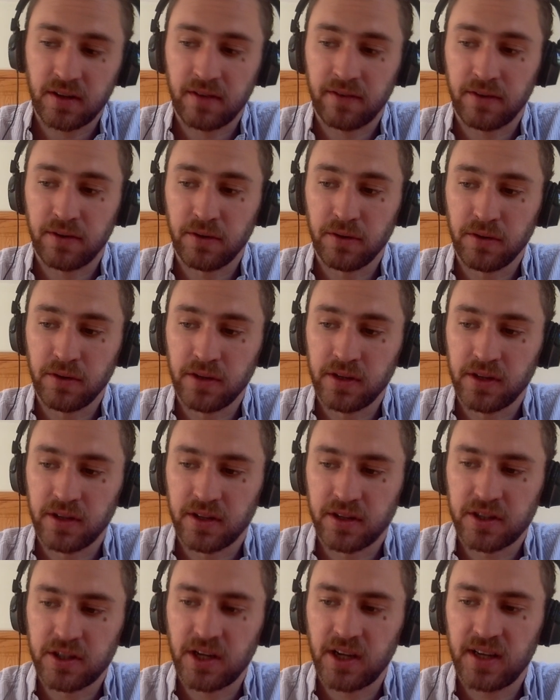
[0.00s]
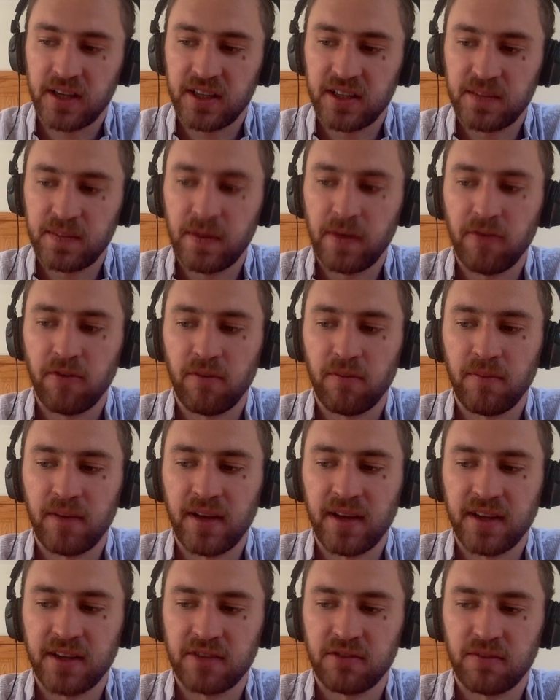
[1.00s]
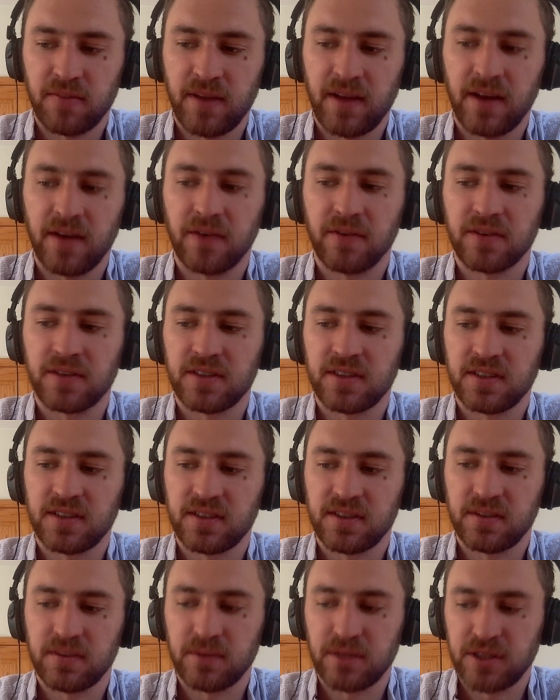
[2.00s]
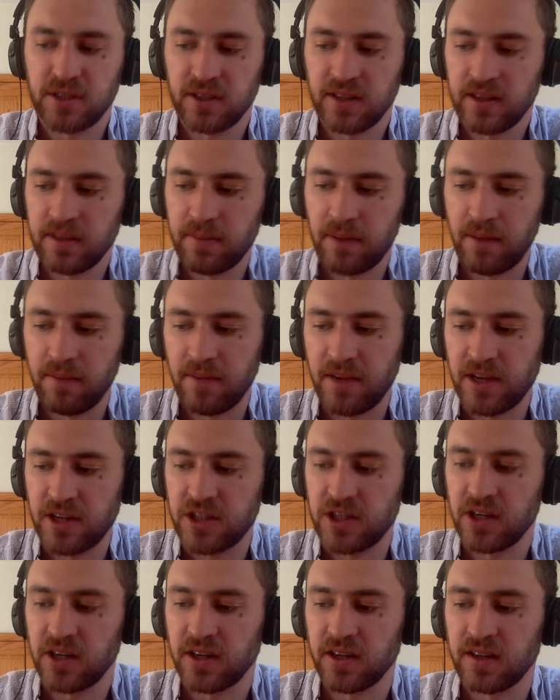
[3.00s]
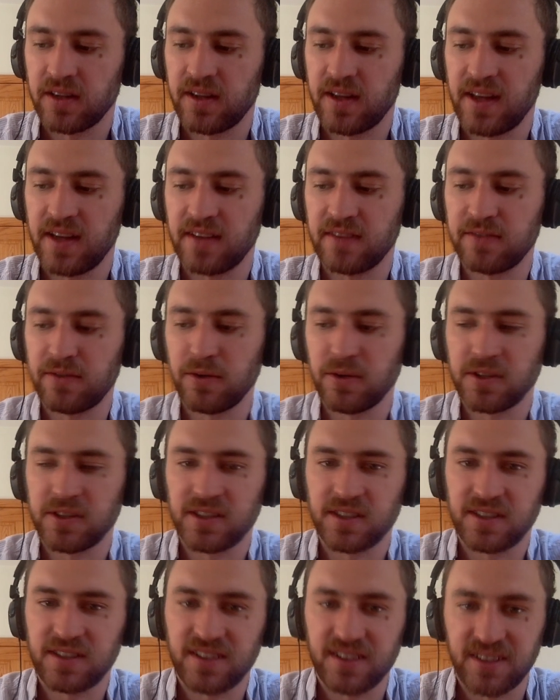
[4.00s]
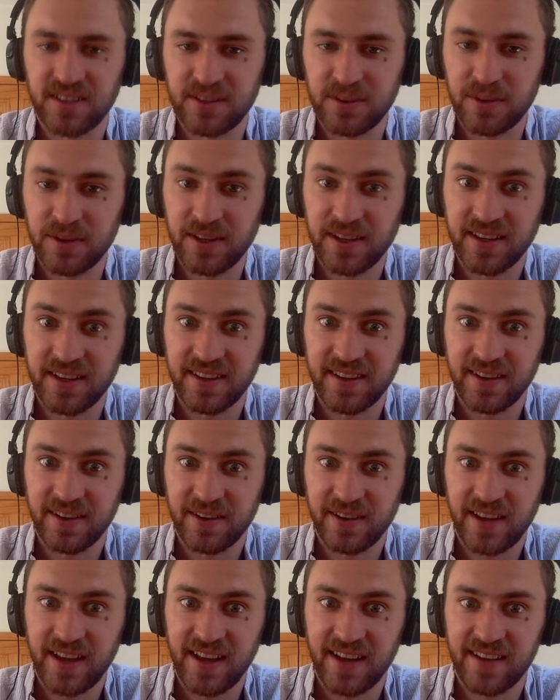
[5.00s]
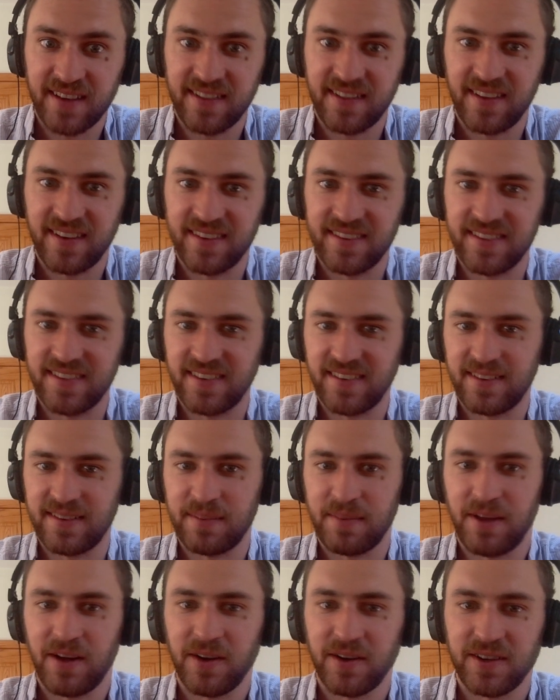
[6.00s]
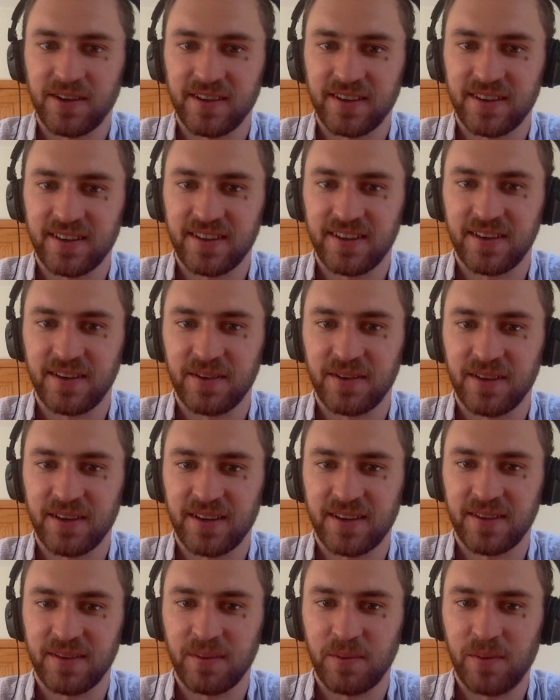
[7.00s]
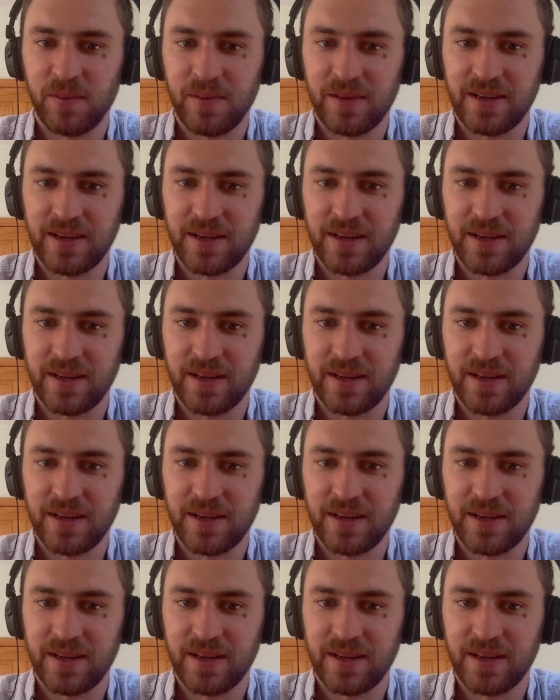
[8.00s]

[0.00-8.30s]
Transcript: of an old Chinese poem by Ezra Pound. It's originally by Mei Sheng, and of course, it's a toilet in the archaic sense. It's about the woman